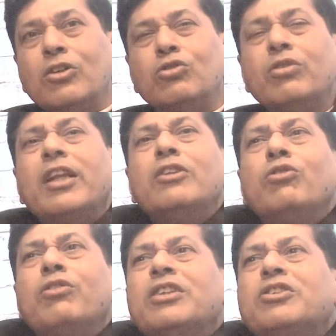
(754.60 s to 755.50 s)
So there is
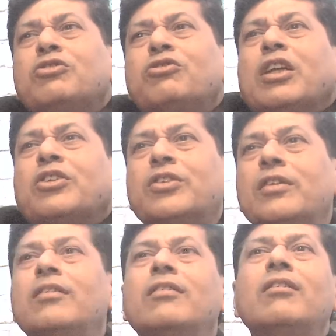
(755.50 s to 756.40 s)
no
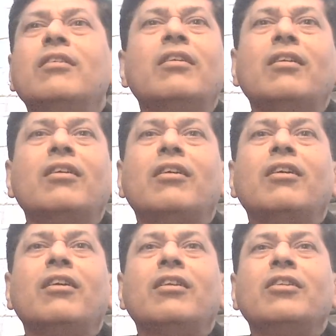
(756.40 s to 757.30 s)
restriction.
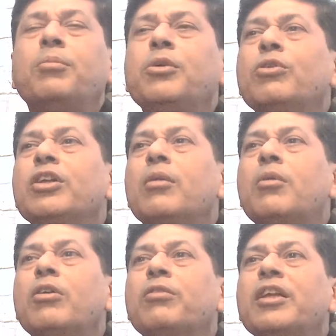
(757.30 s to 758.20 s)
The beauty
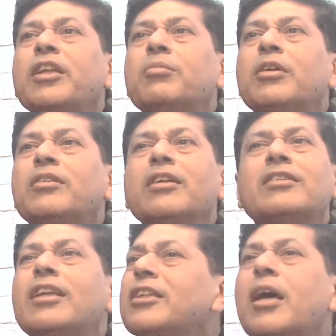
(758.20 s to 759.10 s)
about a Vedic mantra
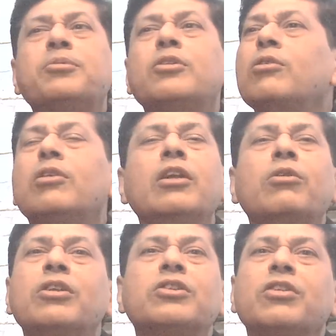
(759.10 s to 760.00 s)
is there is absolutely
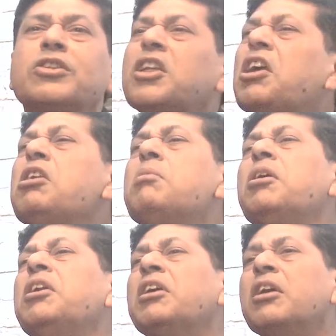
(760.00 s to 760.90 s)
no restriction.
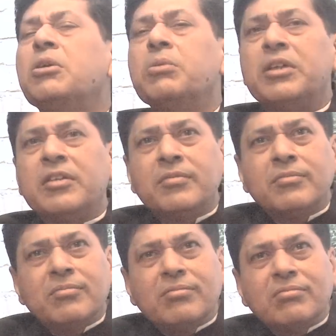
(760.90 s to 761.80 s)
Anybody can do it.
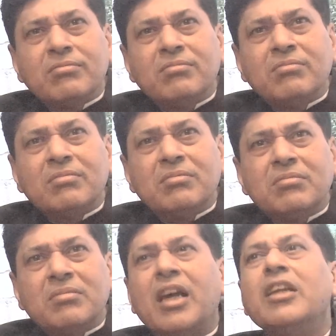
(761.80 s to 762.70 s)

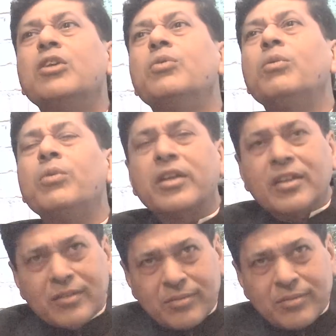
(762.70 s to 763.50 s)
And it will work.